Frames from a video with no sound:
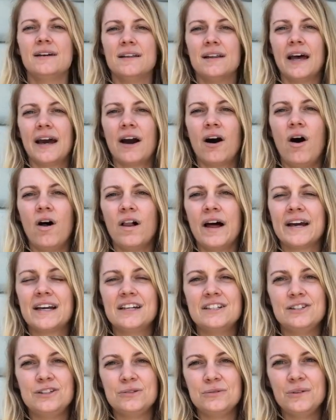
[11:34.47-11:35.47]
Like, all I
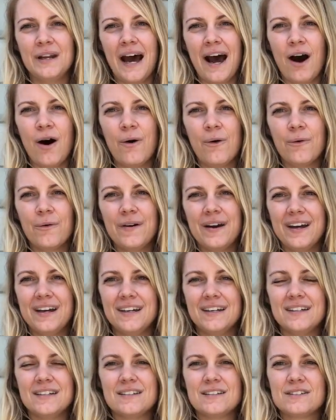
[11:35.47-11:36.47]
can do now
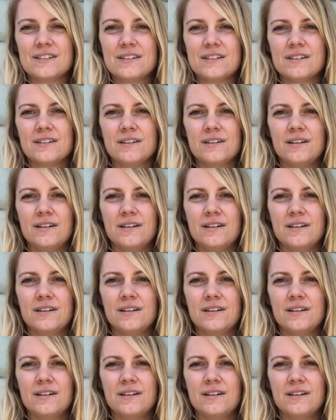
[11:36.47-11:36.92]
is,